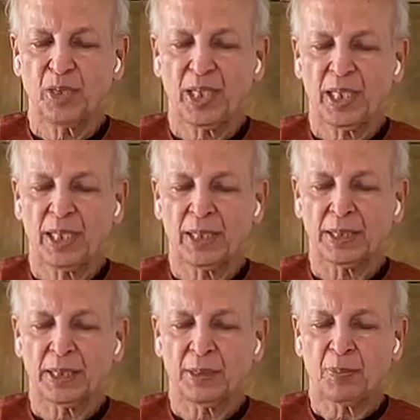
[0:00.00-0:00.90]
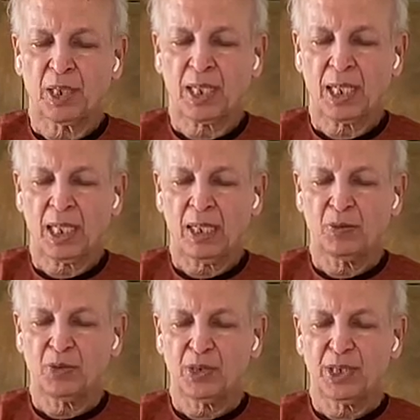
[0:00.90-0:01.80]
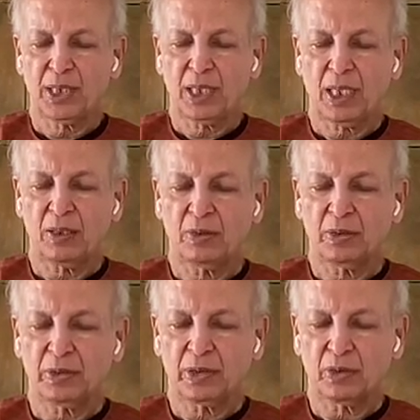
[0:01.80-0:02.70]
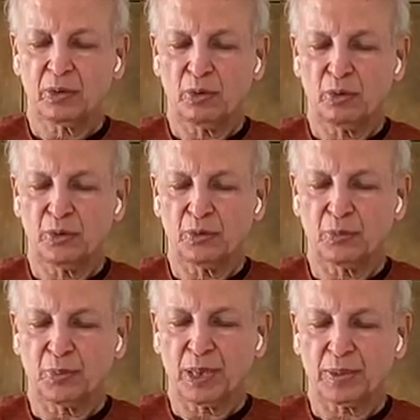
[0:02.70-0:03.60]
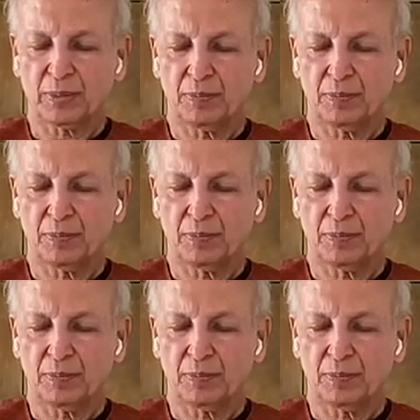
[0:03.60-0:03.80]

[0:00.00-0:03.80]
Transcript: And keep counting how long you can hold your breath.